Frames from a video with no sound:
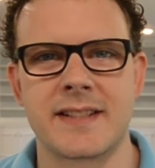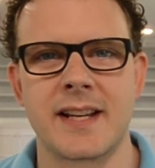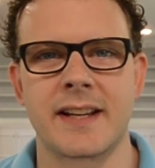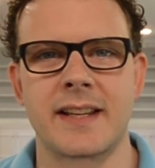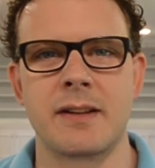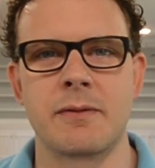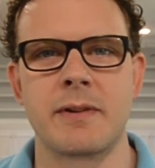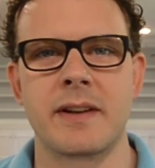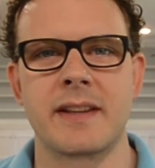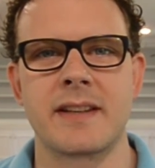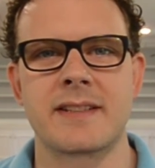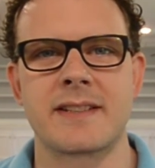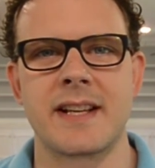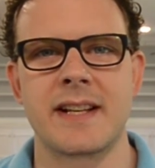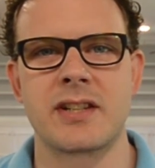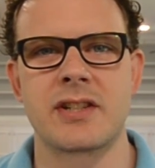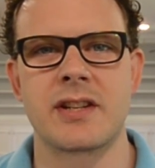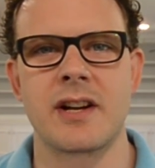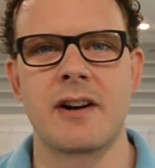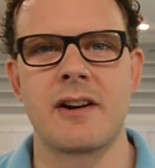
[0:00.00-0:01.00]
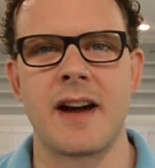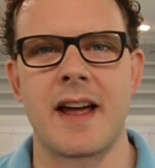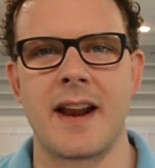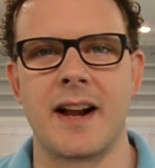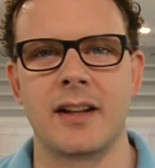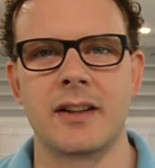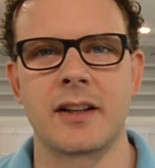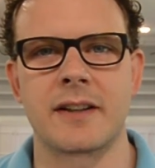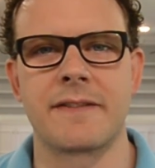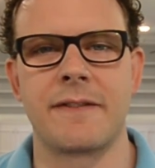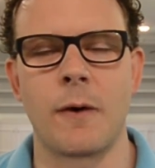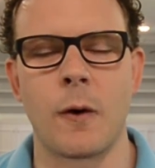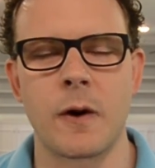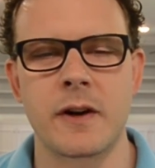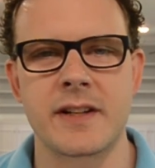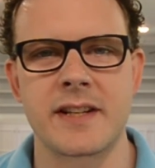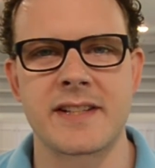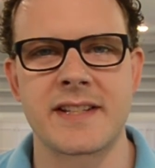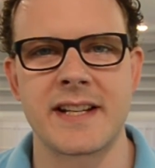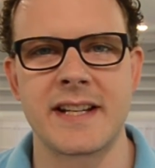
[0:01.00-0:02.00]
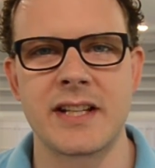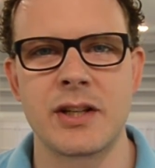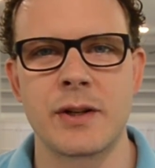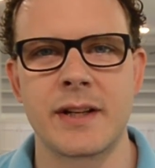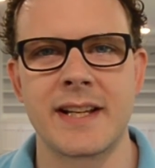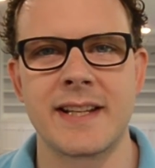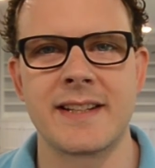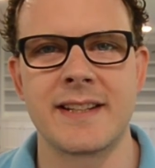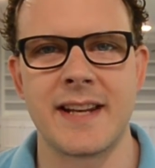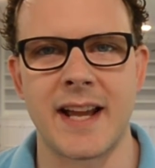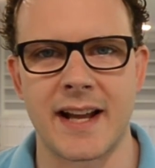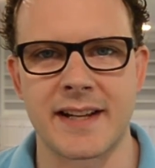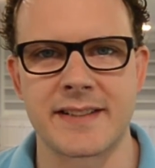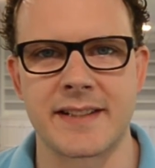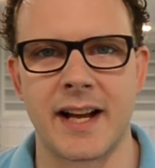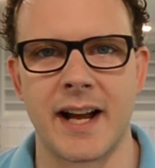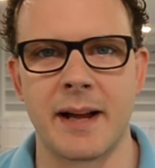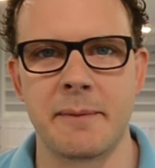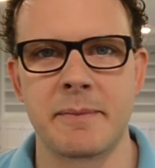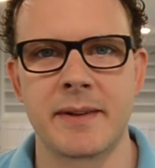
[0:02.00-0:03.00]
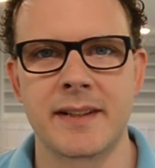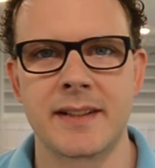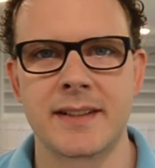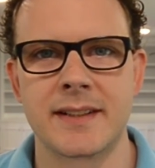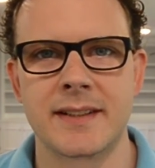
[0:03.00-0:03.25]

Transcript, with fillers: Kentucky Real Estate Show, and I look forward to seeing you again next time.